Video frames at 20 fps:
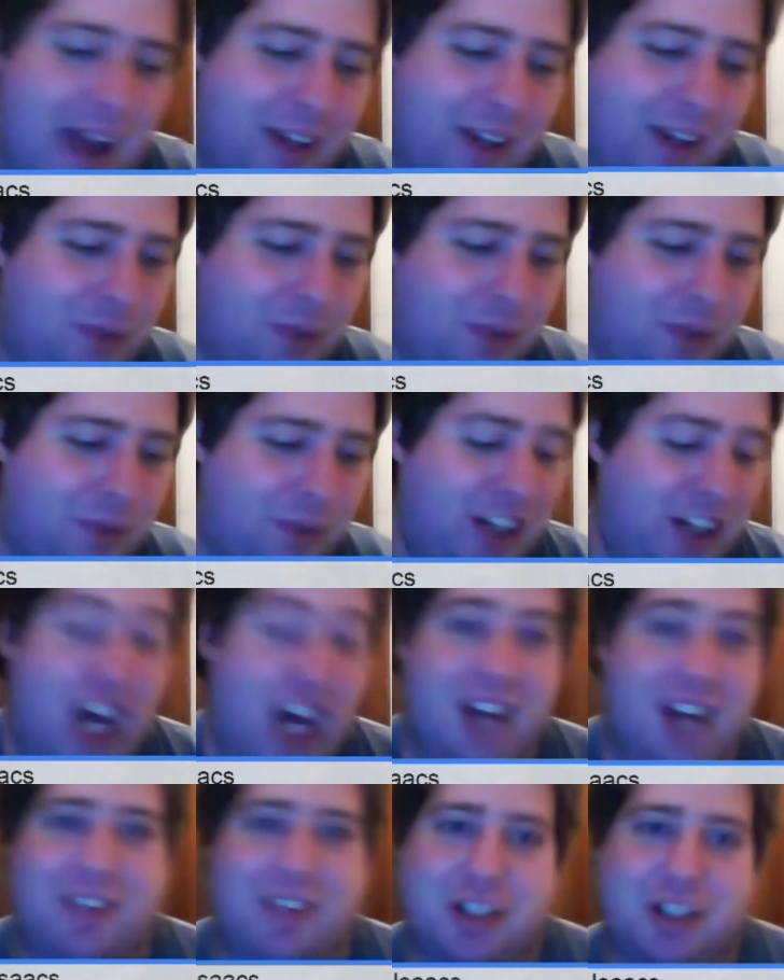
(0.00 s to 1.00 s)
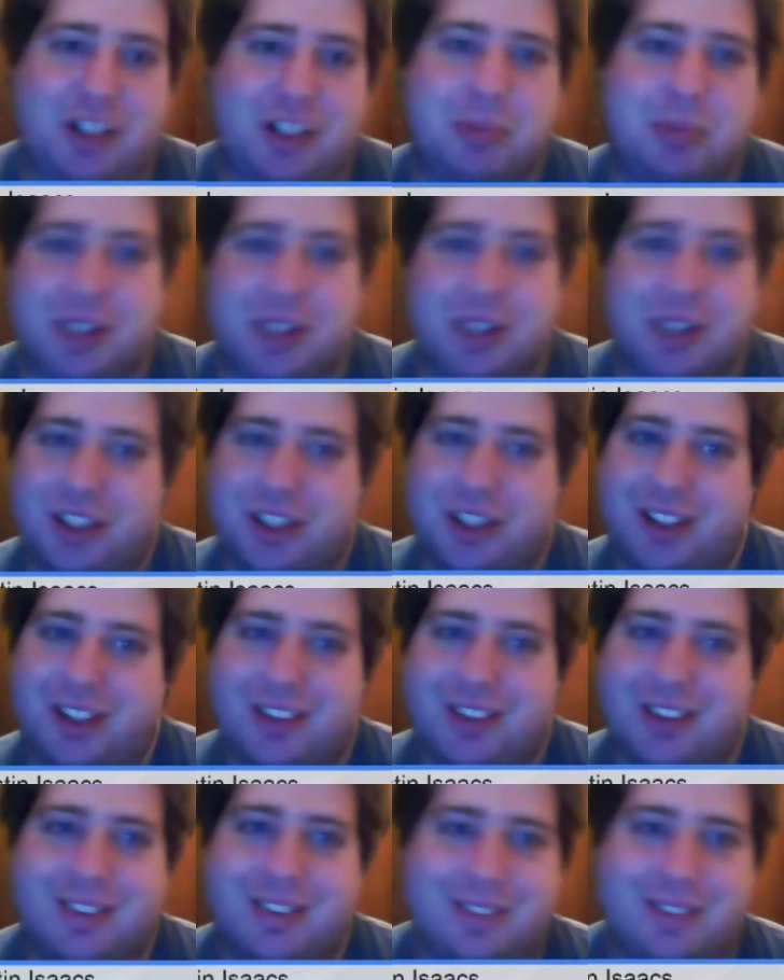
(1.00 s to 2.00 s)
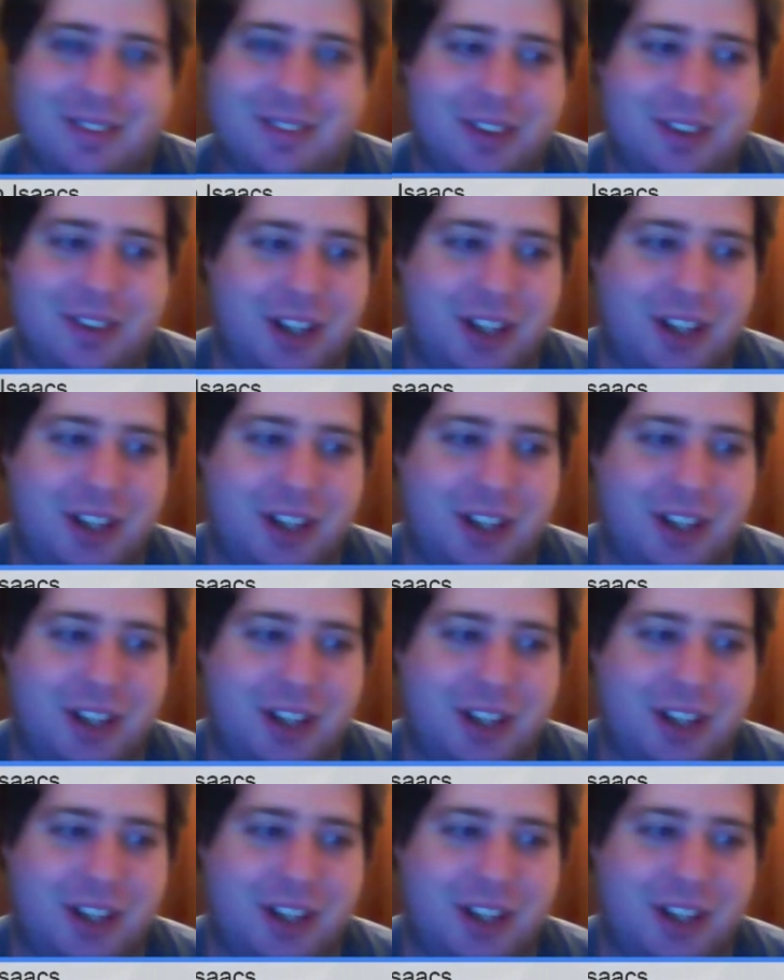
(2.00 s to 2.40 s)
and write a lot of exposition because